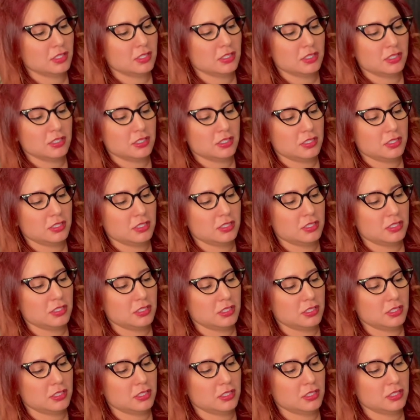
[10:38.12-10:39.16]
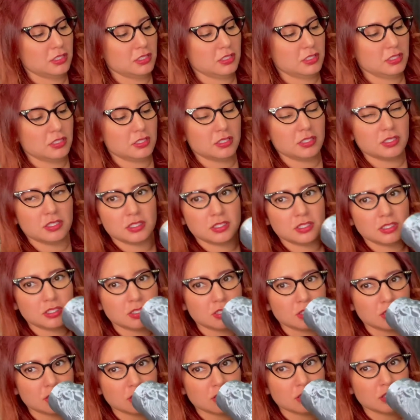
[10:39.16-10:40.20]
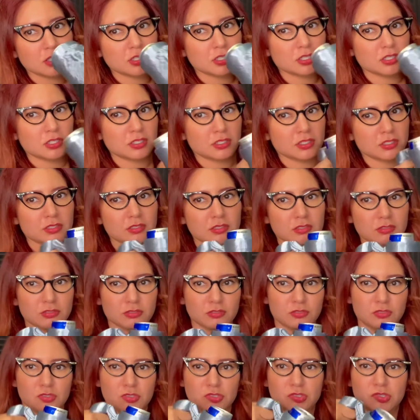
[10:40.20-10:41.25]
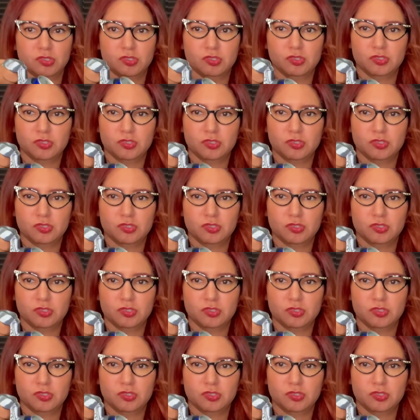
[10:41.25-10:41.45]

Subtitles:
Nothing is said.